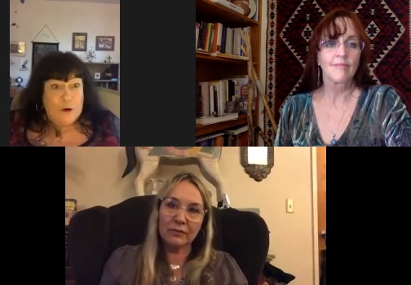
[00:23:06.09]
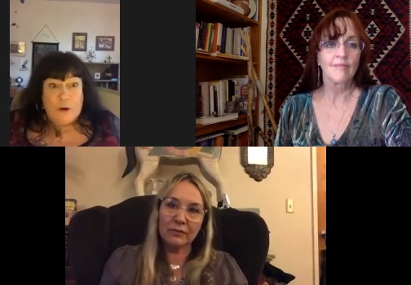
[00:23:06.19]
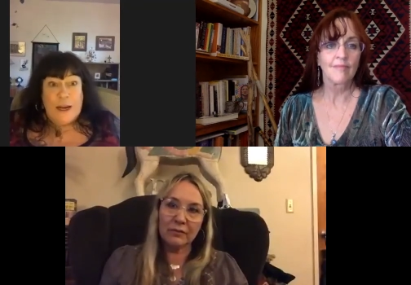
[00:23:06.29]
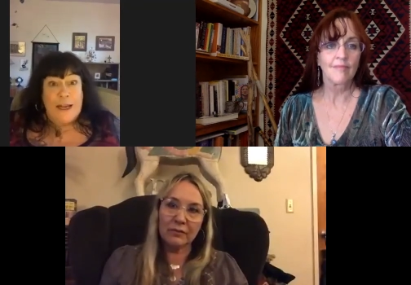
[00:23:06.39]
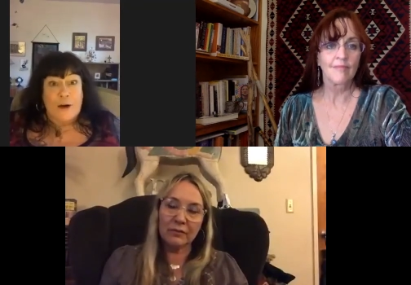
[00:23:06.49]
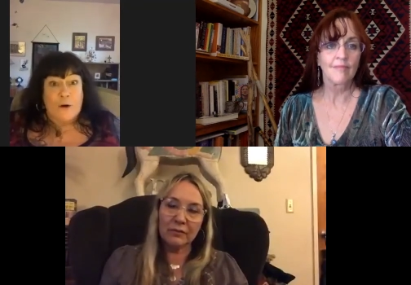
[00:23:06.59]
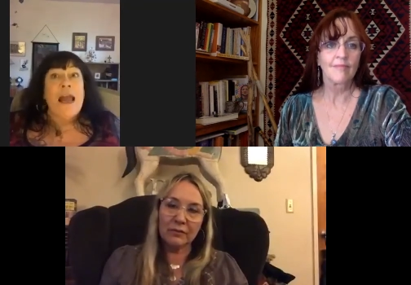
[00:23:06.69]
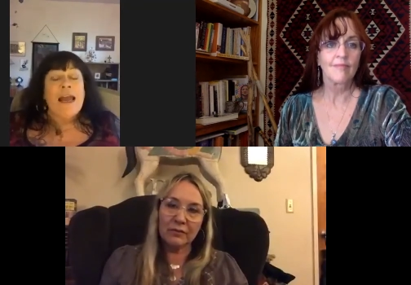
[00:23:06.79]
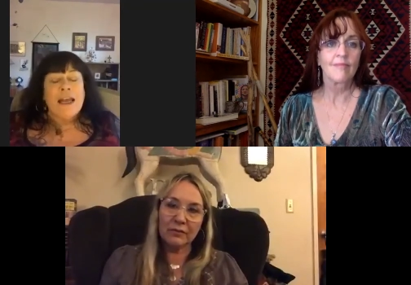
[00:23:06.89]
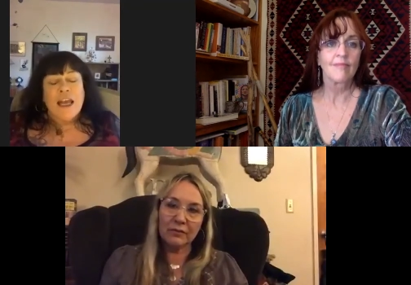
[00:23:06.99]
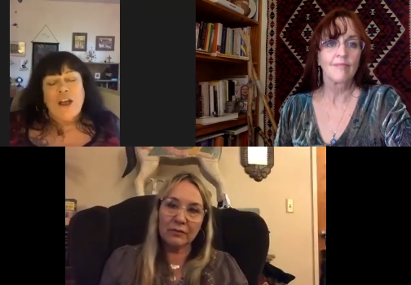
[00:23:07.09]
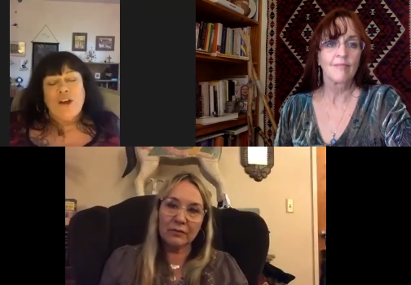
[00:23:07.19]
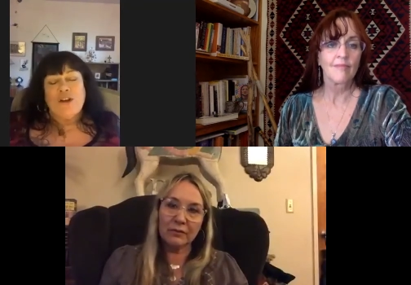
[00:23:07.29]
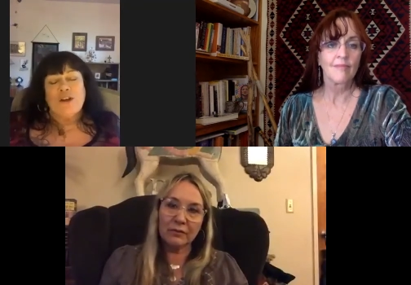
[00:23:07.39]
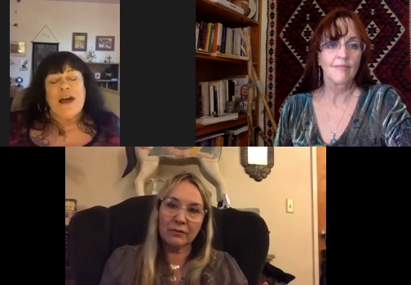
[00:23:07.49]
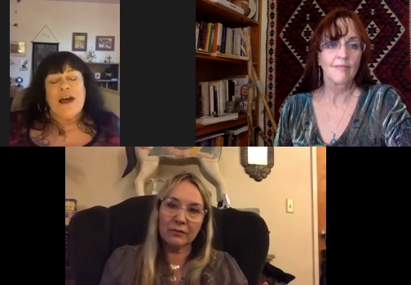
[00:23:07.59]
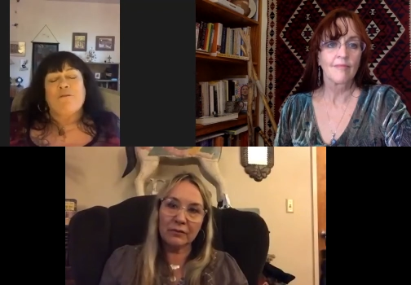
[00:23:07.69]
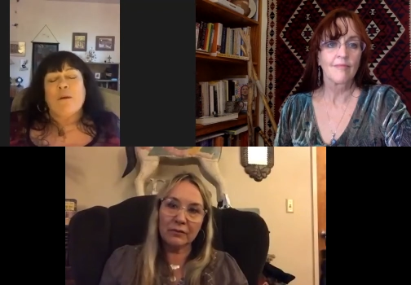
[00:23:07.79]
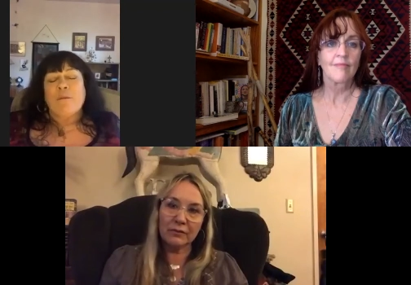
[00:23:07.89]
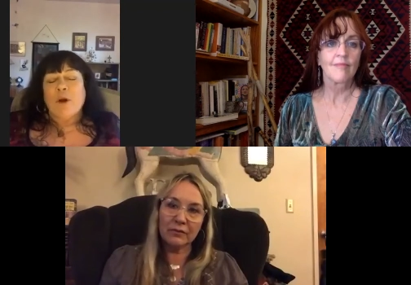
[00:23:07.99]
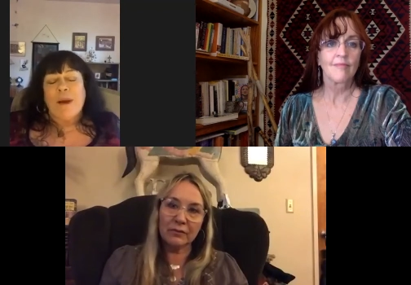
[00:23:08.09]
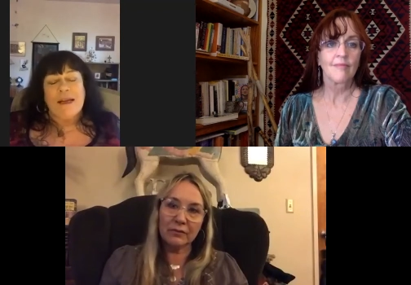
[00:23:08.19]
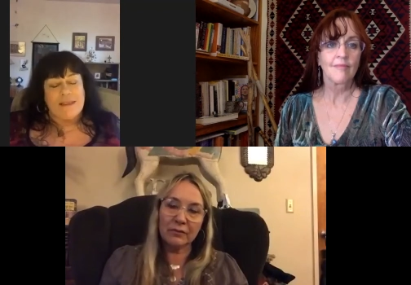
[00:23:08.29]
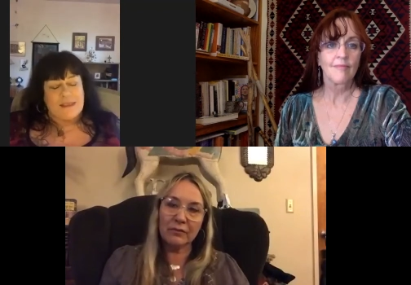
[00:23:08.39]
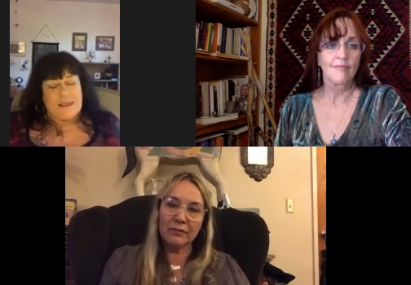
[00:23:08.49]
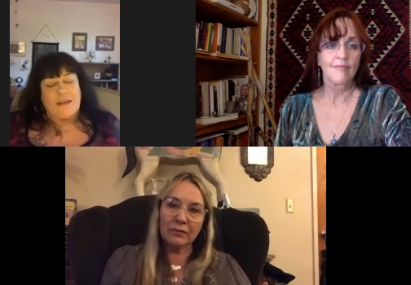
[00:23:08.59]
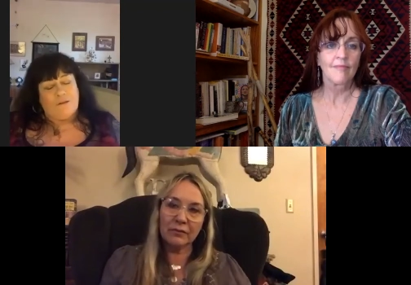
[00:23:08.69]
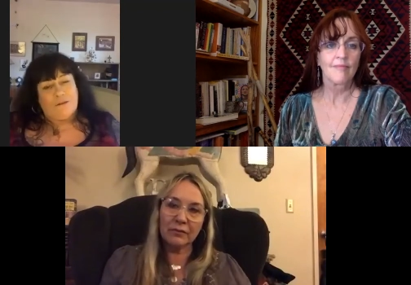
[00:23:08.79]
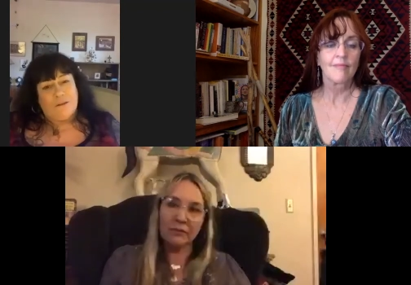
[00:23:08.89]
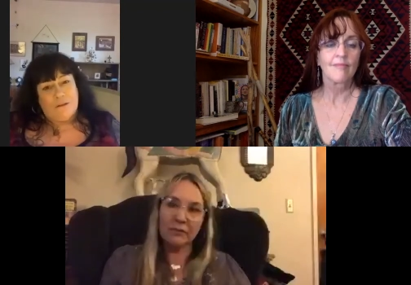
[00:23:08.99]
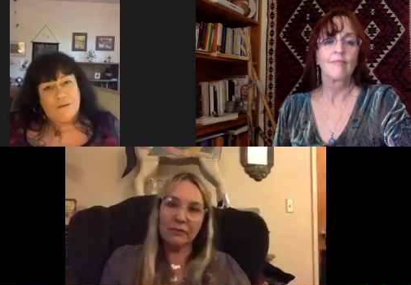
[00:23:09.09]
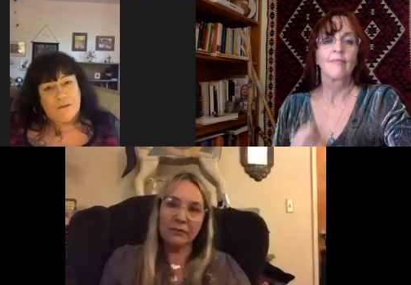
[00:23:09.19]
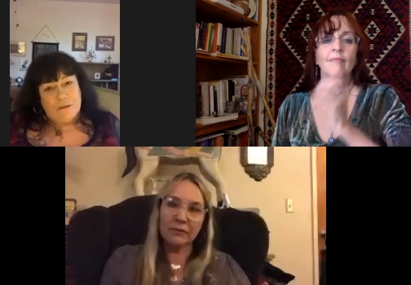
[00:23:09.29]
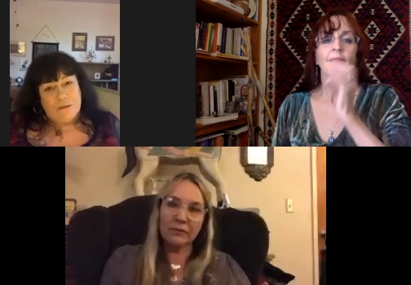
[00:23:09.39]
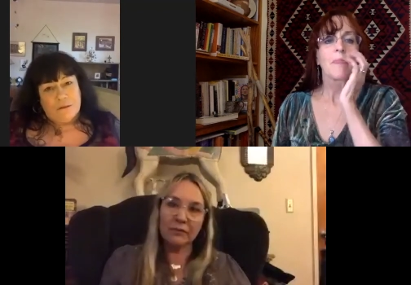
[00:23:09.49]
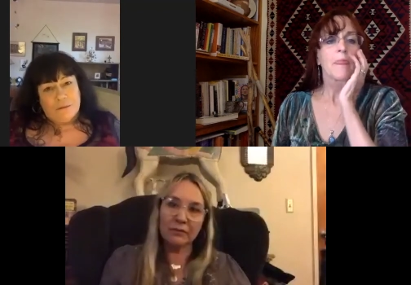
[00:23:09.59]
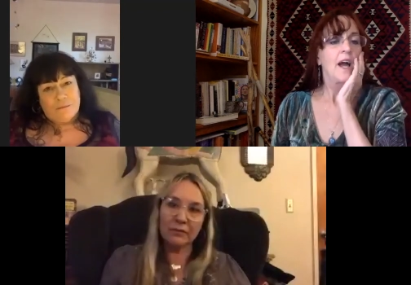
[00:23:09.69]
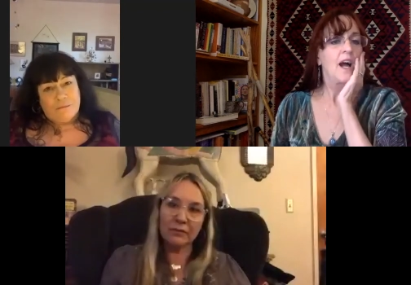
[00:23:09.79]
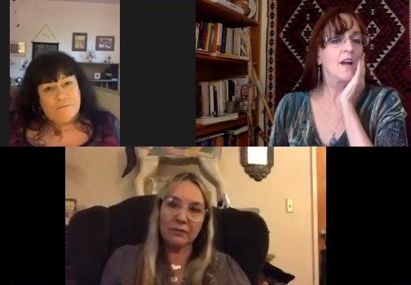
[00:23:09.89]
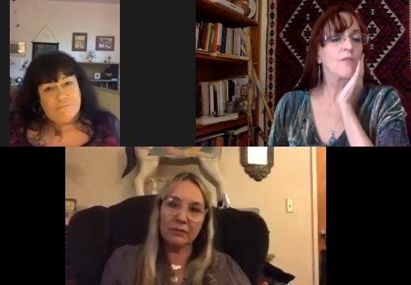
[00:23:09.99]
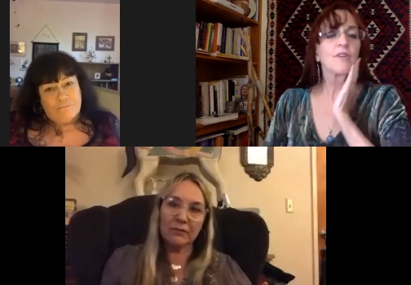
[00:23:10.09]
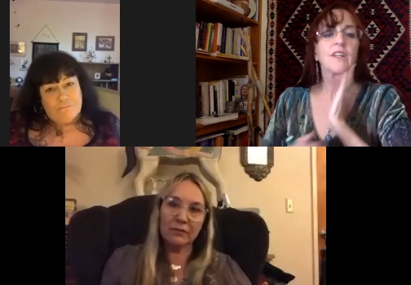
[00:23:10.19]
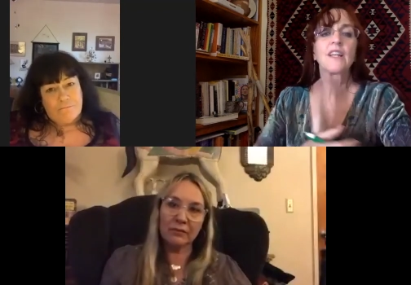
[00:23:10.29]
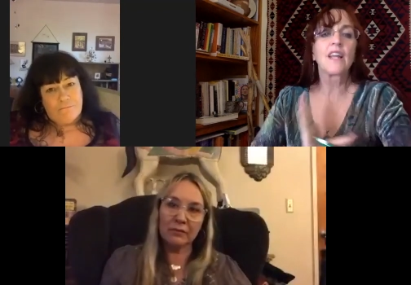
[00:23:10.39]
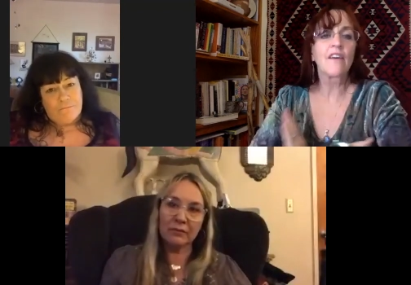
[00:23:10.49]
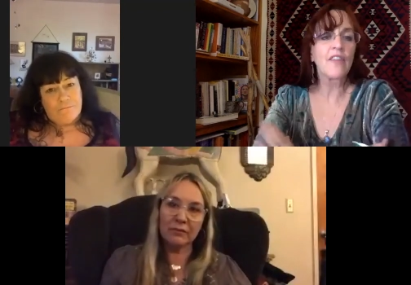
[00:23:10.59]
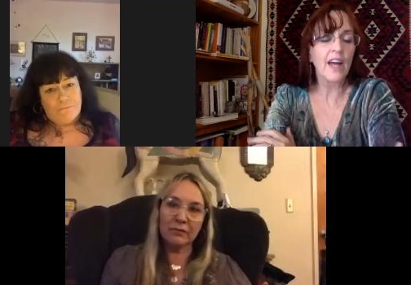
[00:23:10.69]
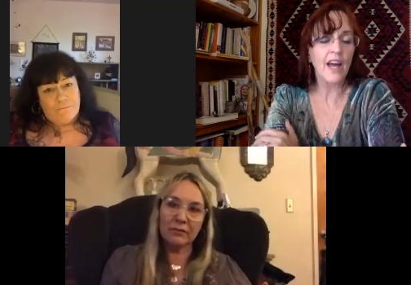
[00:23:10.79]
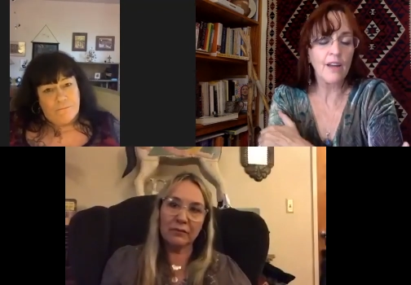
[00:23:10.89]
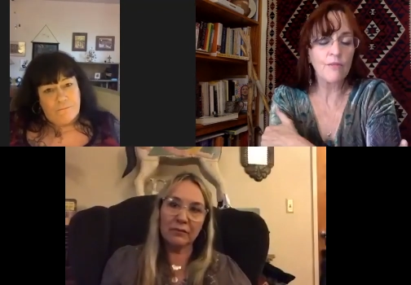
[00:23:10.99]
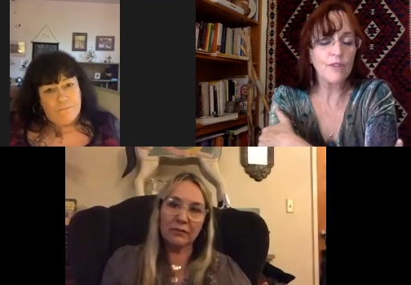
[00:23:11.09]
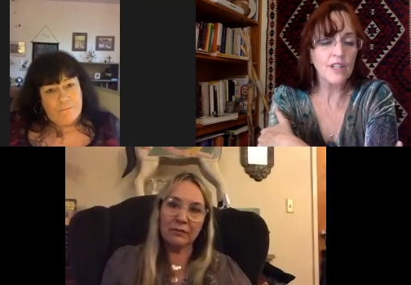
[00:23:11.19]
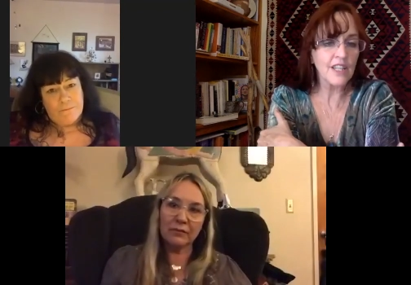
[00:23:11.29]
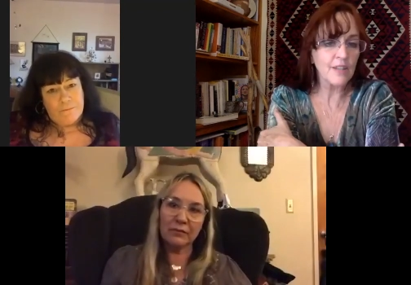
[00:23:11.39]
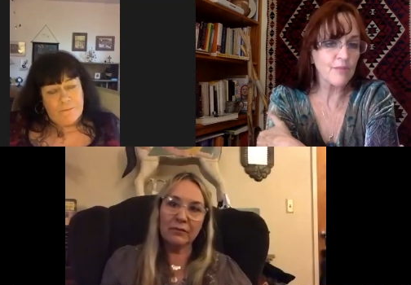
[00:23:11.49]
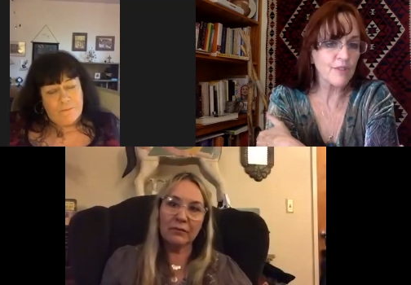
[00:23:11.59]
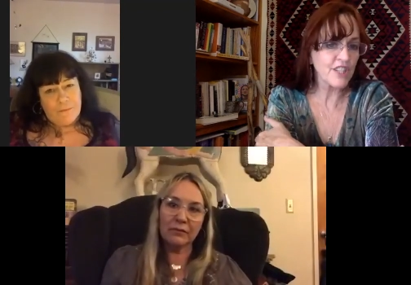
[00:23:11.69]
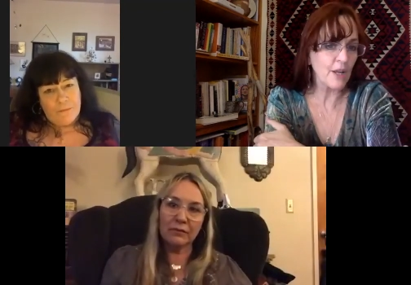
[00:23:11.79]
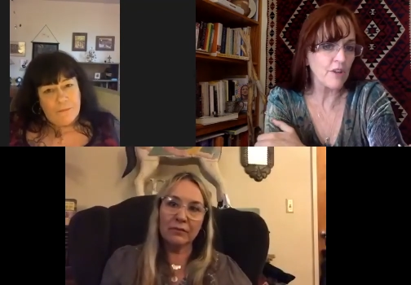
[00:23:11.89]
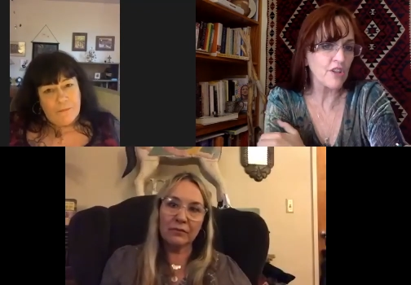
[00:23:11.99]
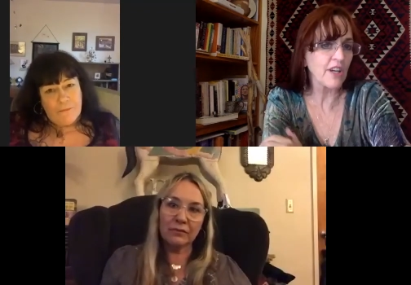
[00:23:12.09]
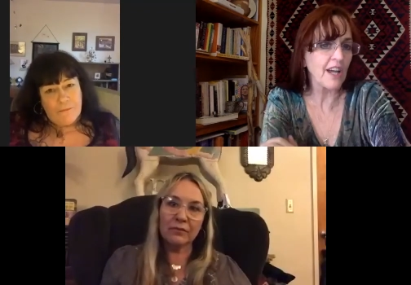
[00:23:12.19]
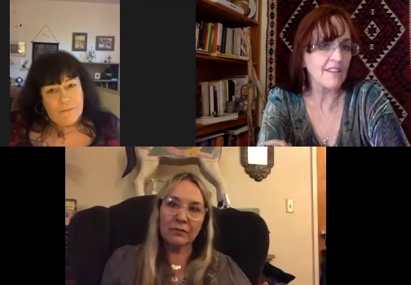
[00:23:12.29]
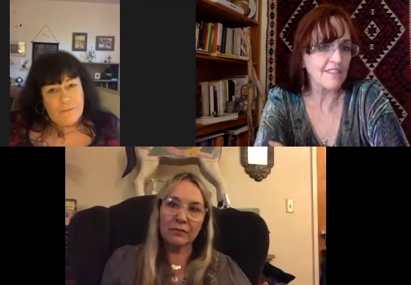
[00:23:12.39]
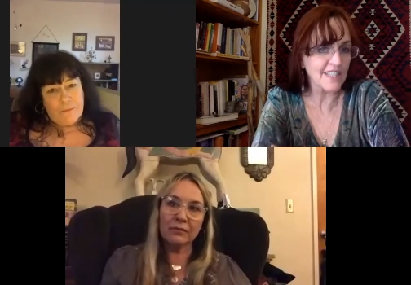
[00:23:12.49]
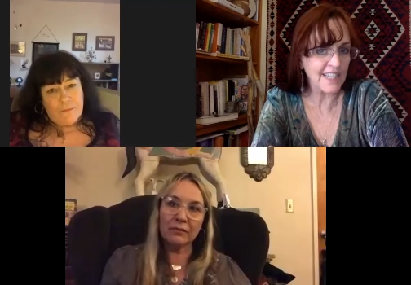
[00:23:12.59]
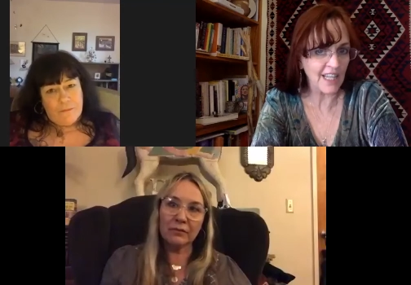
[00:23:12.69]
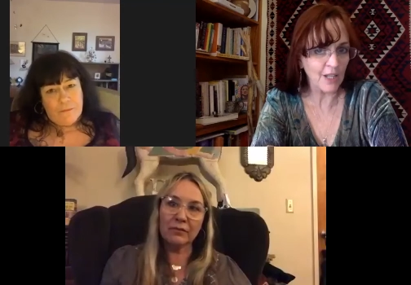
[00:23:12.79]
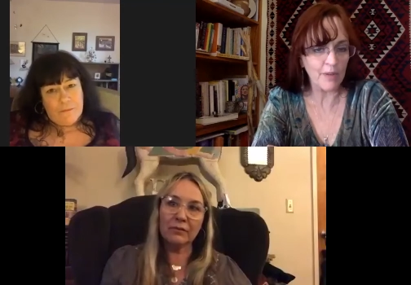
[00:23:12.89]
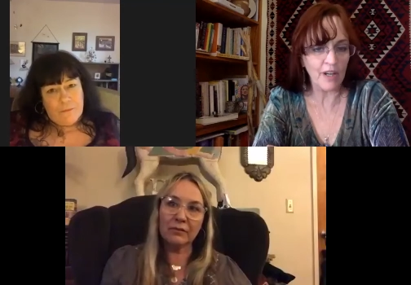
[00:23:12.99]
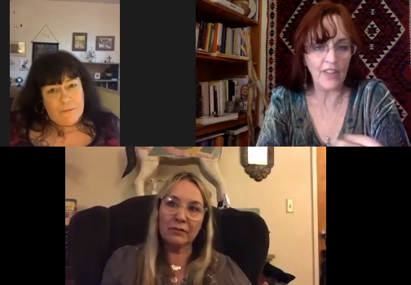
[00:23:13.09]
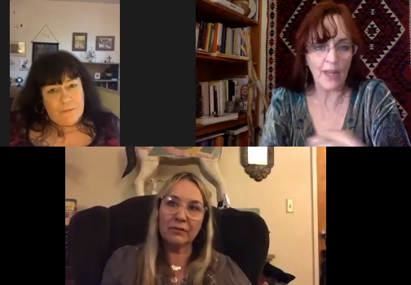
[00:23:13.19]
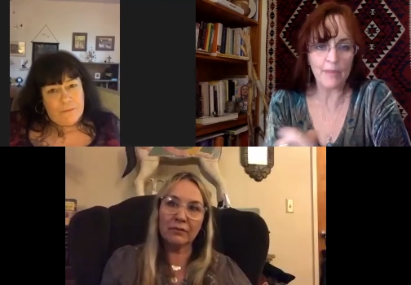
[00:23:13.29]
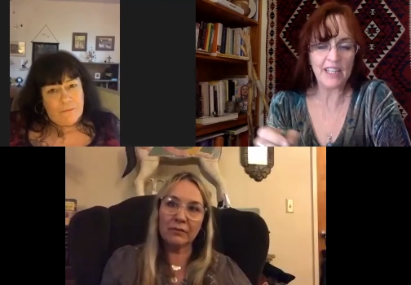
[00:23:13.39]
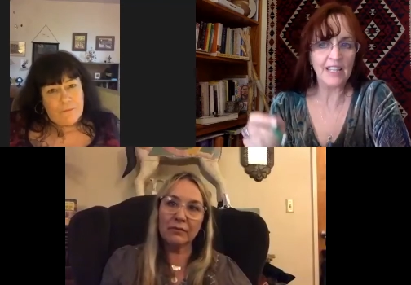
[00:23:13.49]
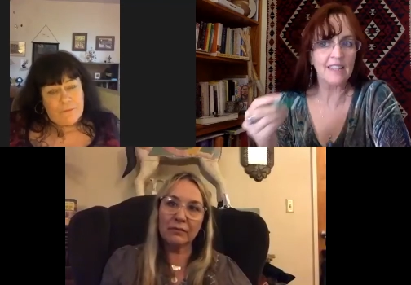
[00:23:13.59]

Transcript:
Speaker 1: anger? Can you do that from your best self?
Speaker 2: I really love that. I really appreciate what you guys are saying about that because